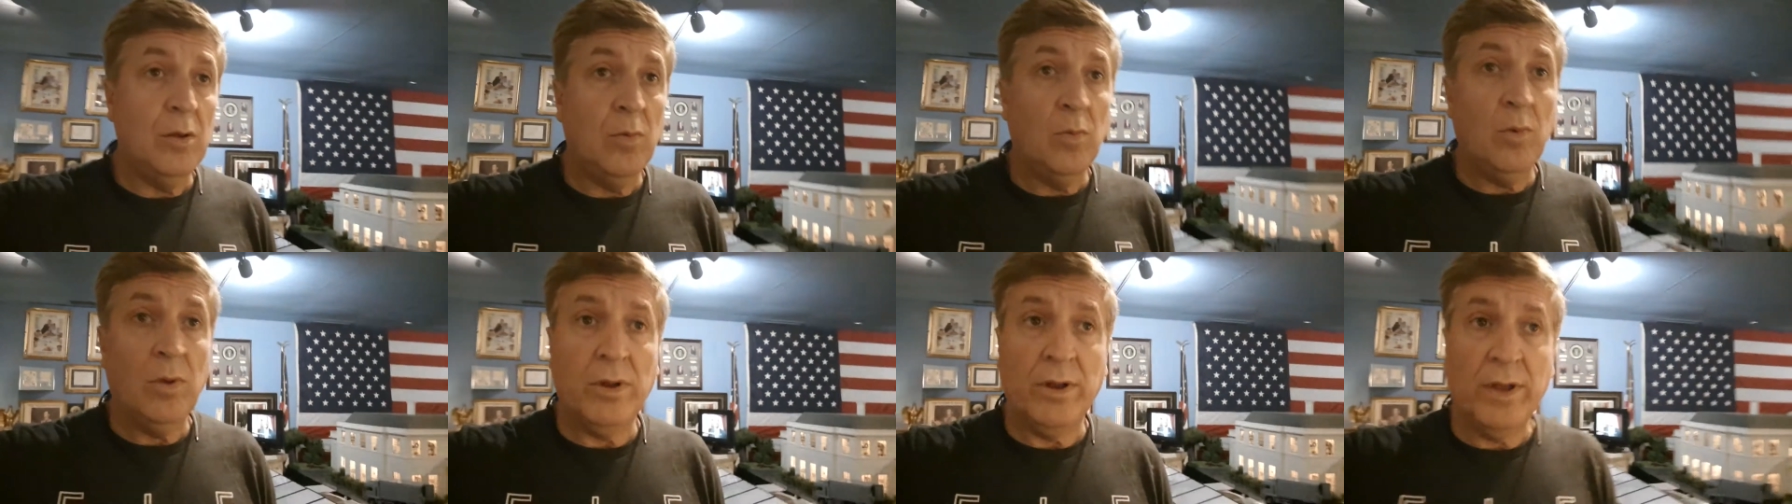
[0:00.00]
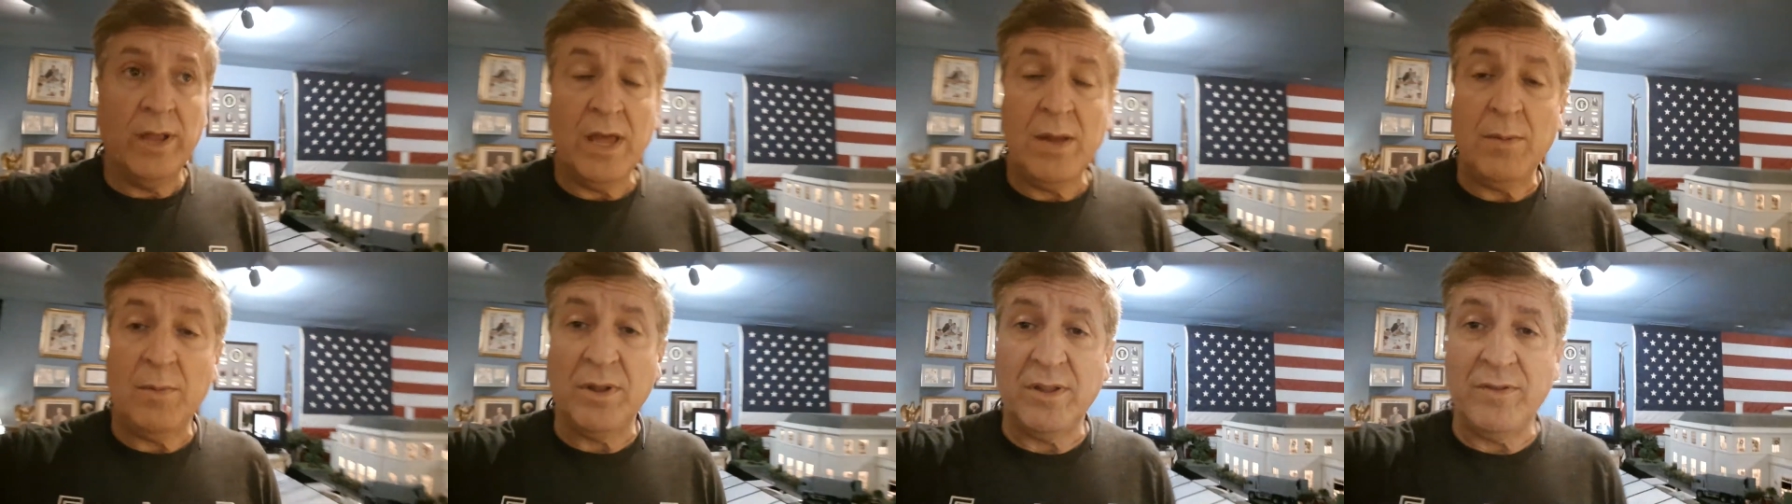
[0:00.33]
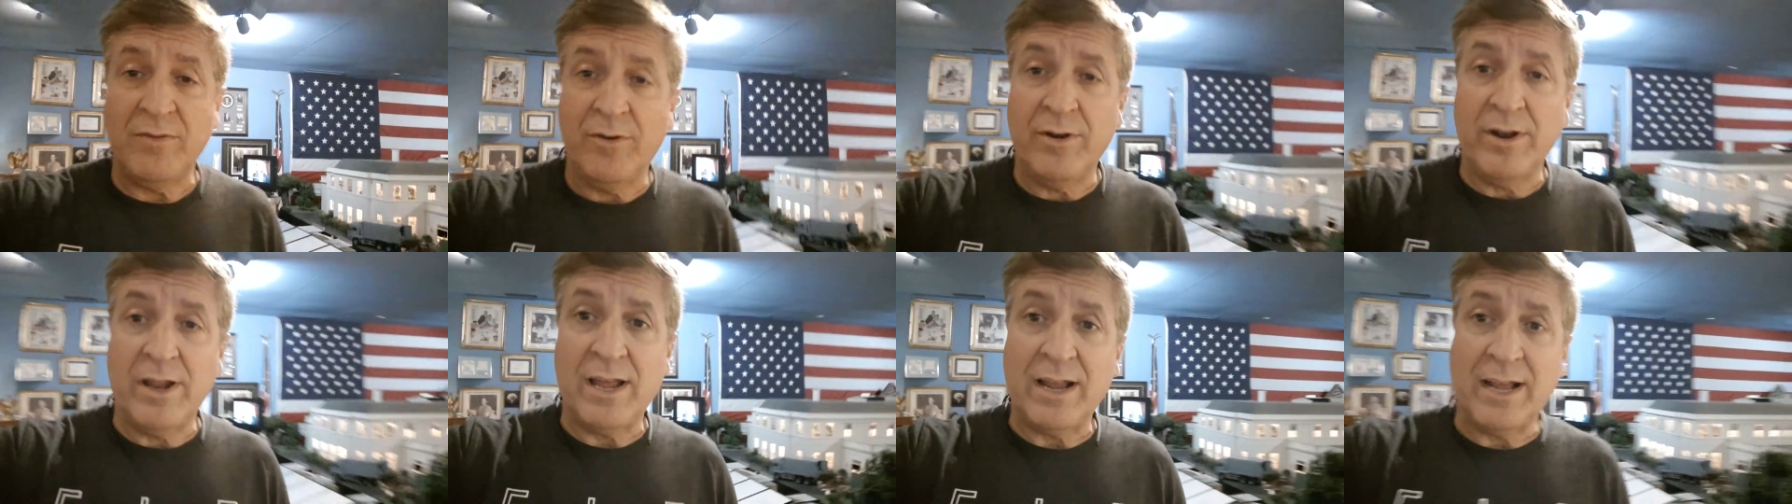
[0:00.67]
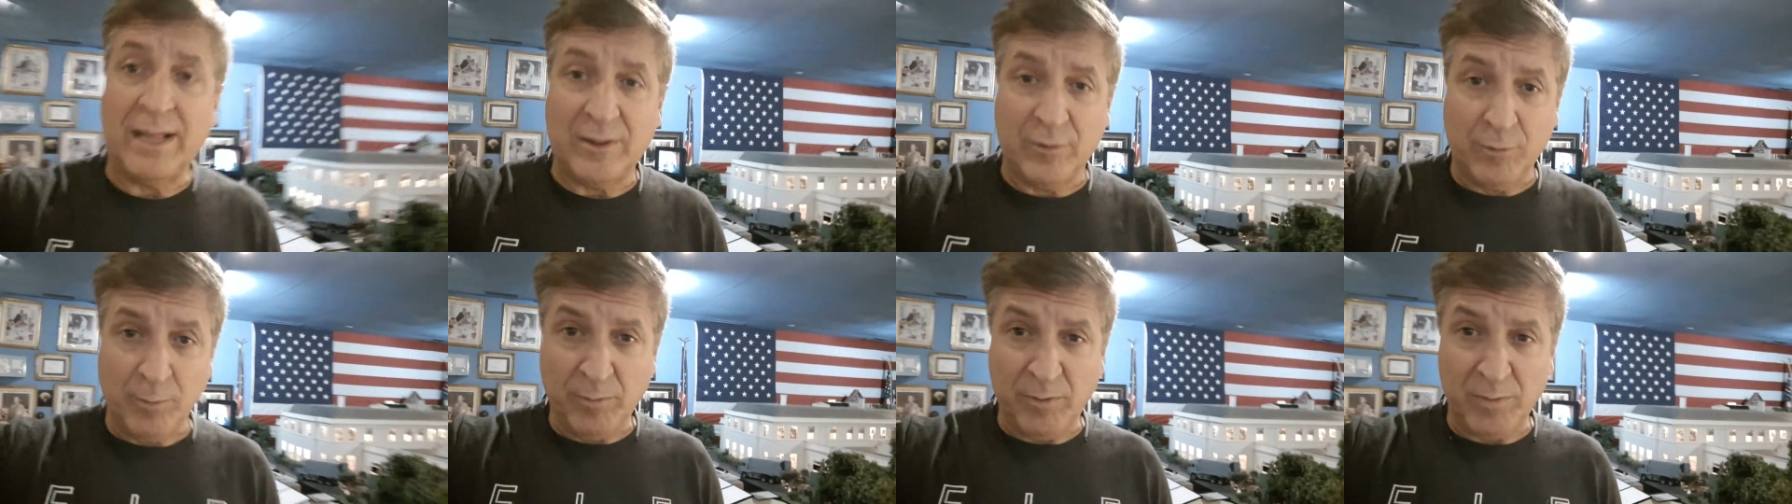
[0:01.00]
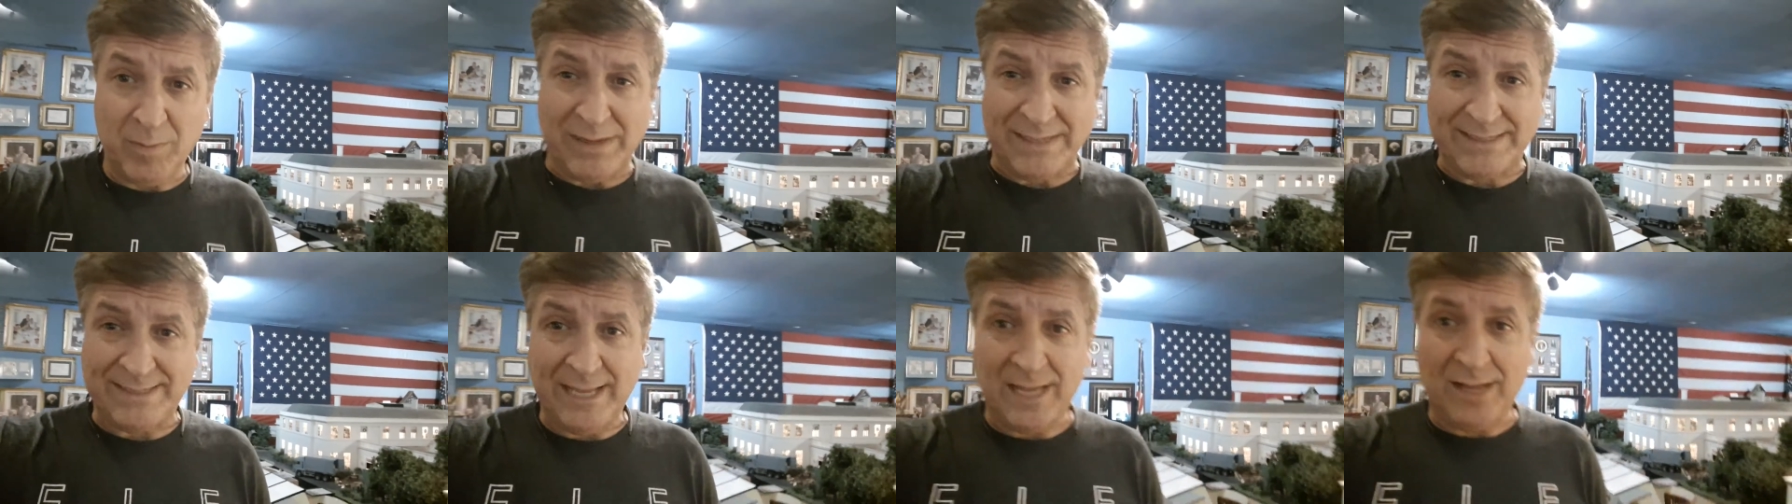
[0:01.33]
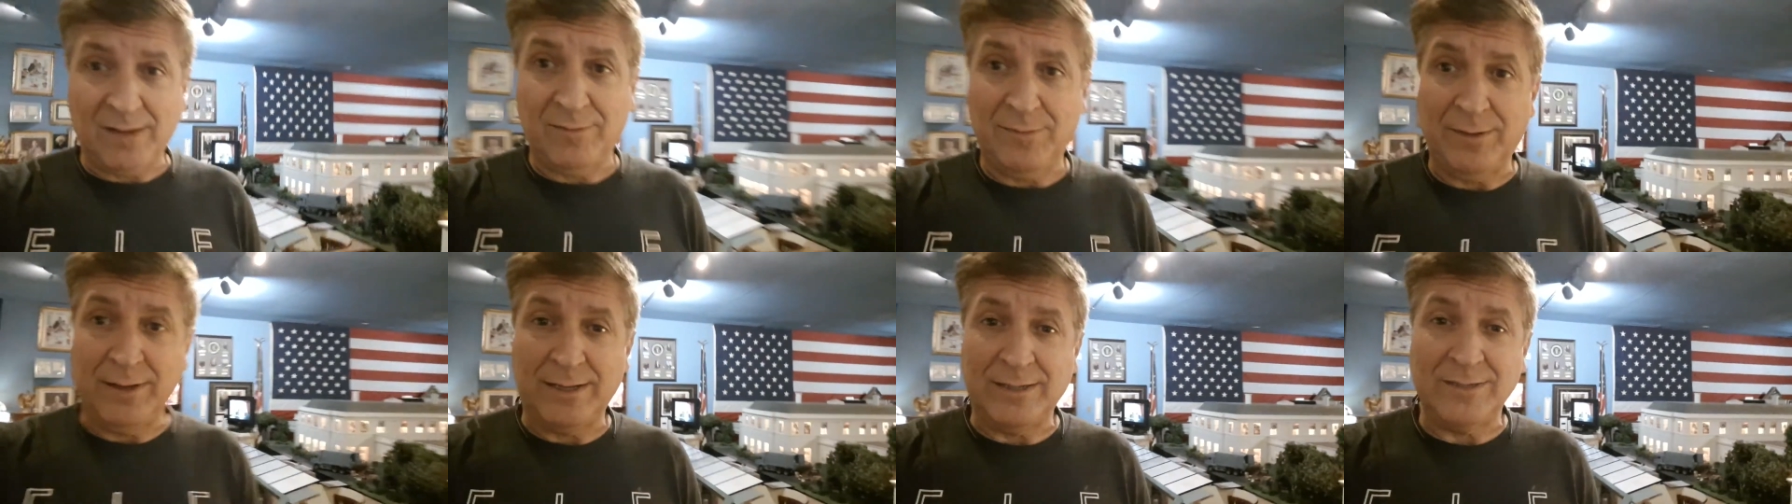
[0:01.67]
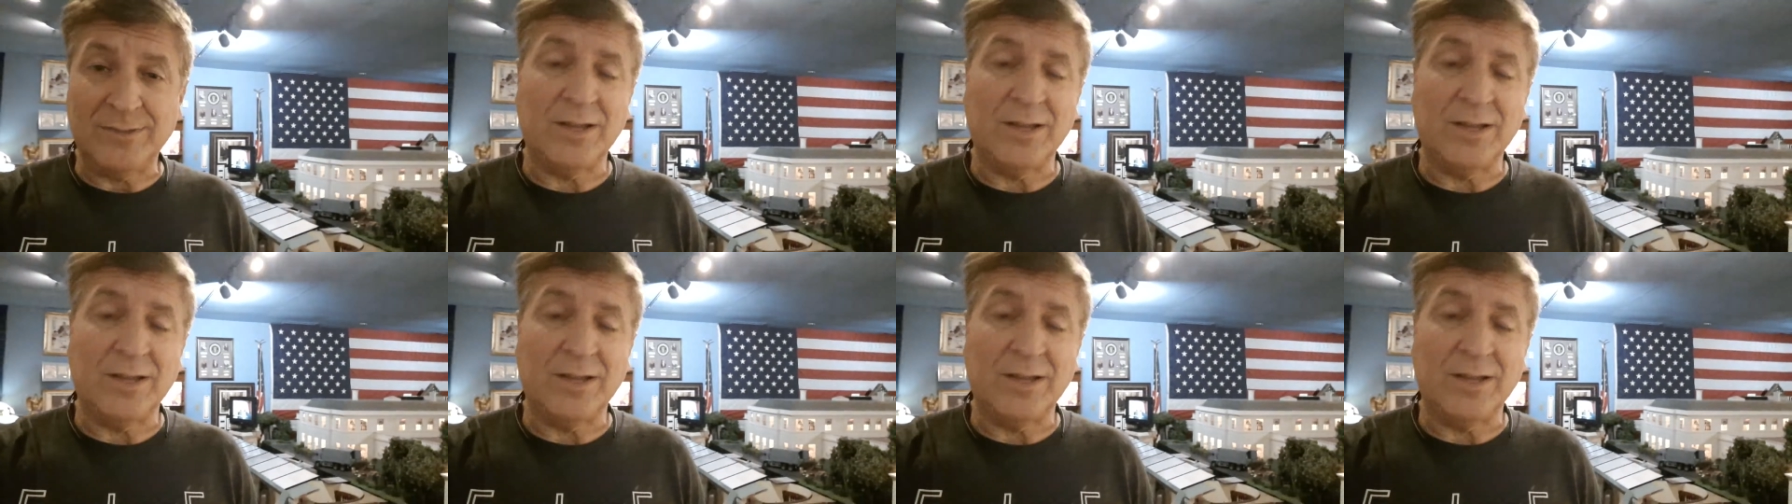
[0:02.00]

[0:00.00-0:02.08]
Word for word: Well, now, believe it or not, I got the room to myself,